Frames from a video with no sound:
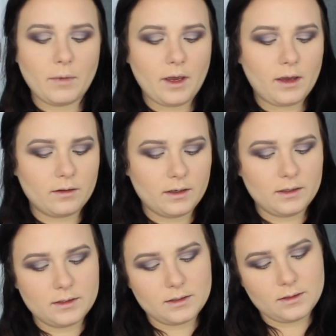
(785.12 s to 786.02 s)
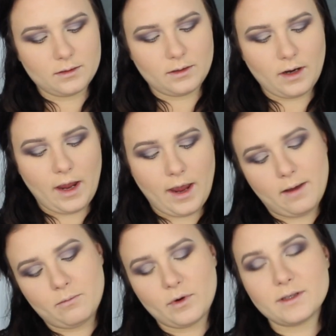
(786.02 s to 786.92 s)
palette, or
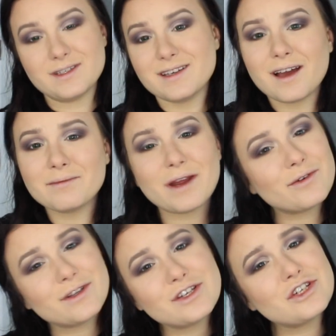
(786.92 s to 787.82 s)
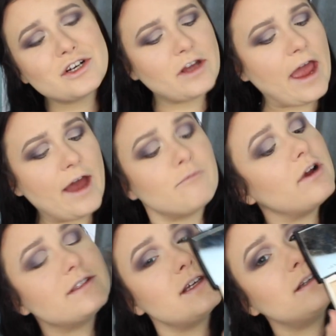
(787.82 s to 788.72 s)
Am Resi, I'm not really sure. Am
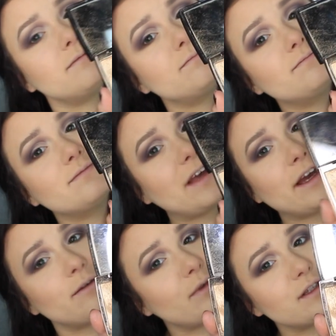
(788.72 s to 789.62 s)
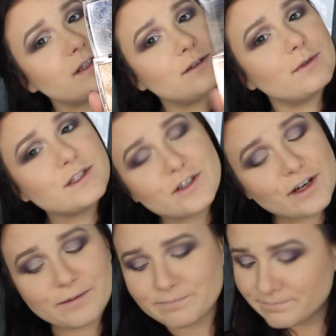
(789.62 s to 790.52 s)
Resi? AM Resi? What's her
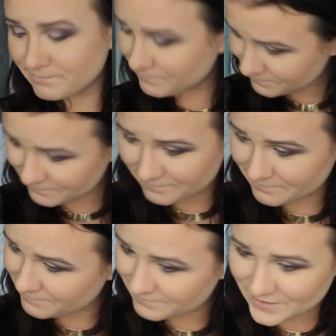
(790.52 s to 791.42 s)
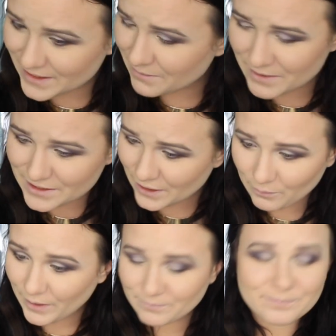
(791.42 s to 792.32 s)
name? Somebody tell
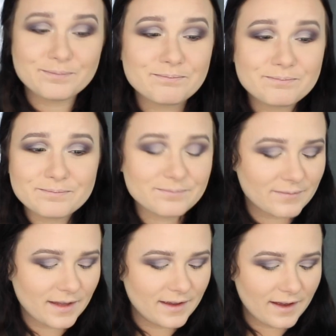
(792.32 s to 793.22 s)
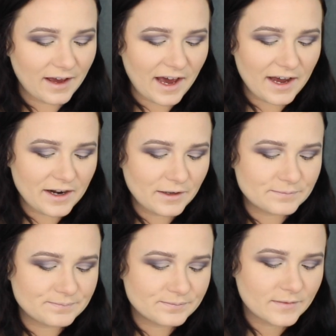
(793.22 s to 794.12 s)
me. I don't know.
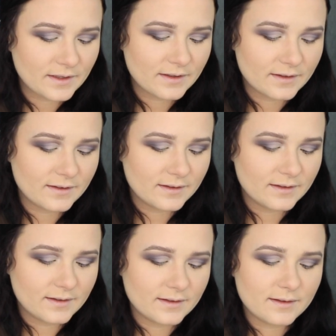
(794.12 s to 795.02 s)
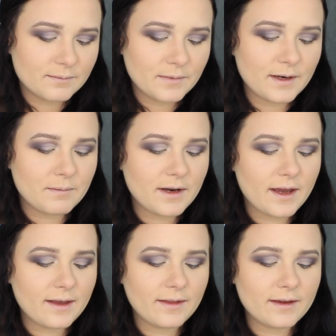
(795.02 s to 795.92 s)
But I'm going to
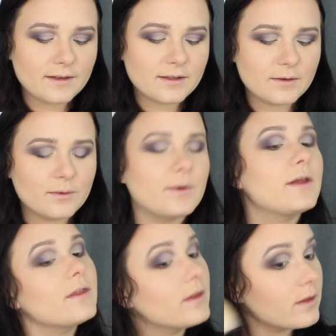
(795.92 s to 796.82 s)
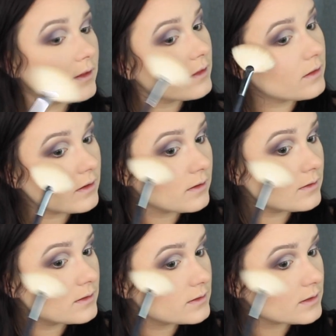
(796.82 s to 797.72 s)
highlight with
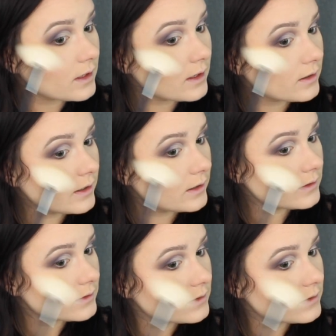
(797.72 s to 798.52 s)
this highlight.